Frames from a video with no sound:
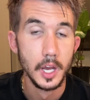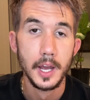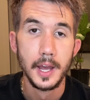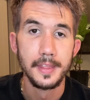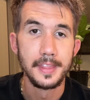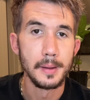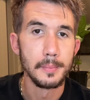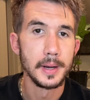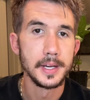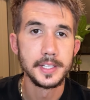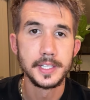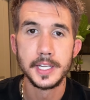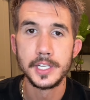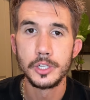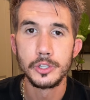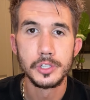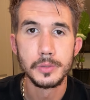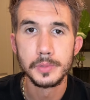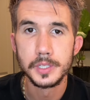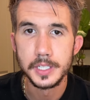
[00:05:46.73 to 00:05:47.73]
They might send you
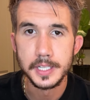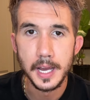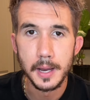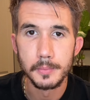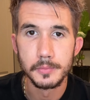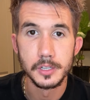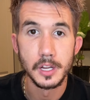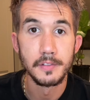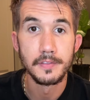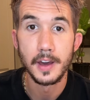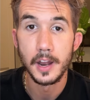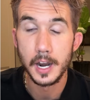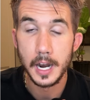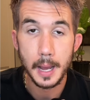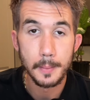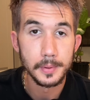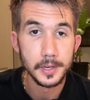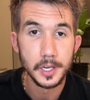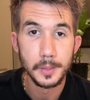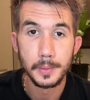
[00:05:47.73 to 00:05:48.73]
some stems. I've had it
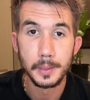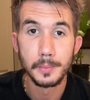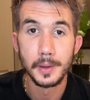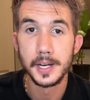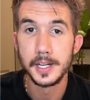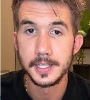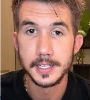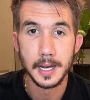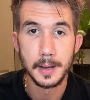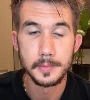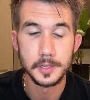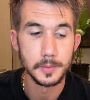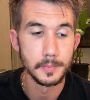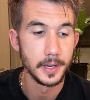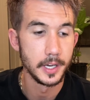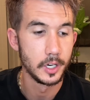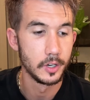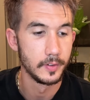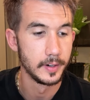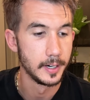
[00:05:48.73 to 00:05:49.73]
happen to me many times in my
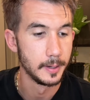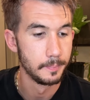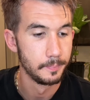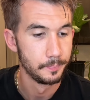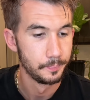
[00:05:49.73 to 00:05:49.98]
career.